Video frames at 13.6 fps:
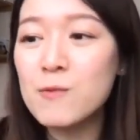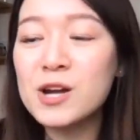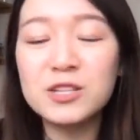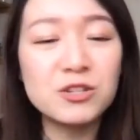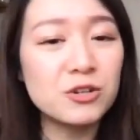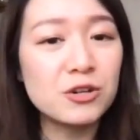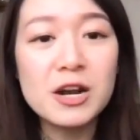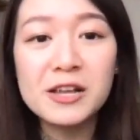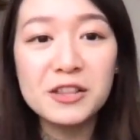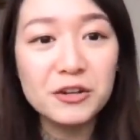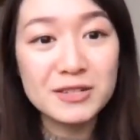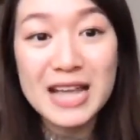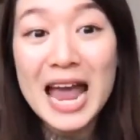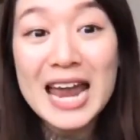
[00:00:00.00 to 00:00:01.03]
whether
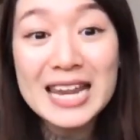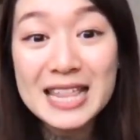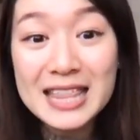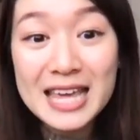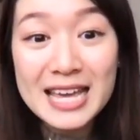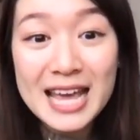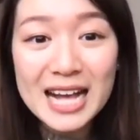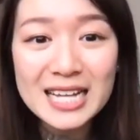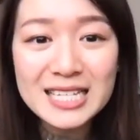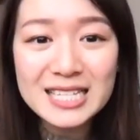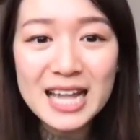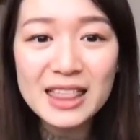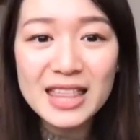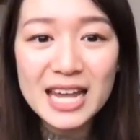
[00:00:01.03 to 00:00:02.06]
there's anything else
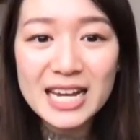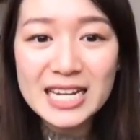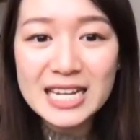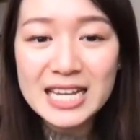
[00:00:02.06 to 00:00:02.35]
that they